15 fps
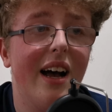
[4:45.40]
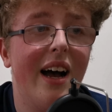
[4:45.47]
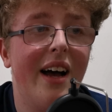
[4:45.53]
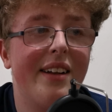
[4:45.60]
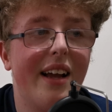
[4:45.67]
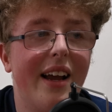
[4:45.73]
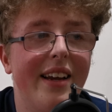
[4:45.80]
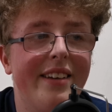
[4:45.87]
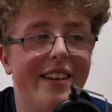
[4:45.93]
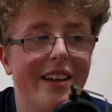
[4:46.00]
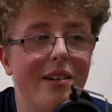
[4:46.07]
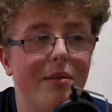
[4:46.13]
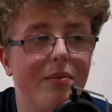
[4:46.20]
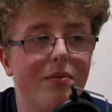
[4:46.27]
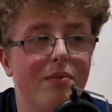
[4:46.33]
and he
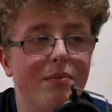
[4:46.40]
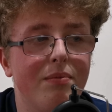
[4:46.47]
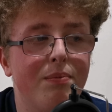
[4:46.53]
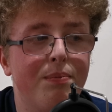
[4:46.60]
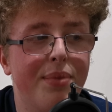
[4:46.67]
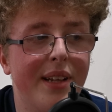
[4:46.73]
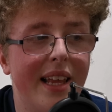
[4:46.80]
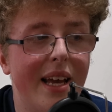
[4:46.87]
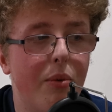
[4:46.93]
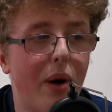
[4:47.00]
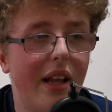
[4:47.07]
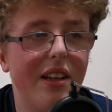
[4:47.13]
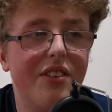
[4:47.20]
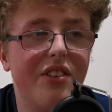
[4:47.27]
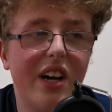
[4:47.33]
didn't play
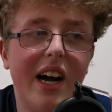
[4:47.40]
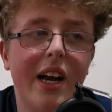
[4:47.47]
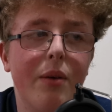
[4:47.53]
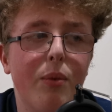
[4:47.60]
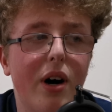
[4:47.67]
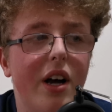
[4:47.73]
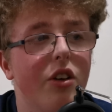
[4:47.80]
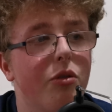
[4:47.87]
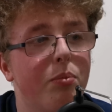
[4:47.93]
well attacking wise,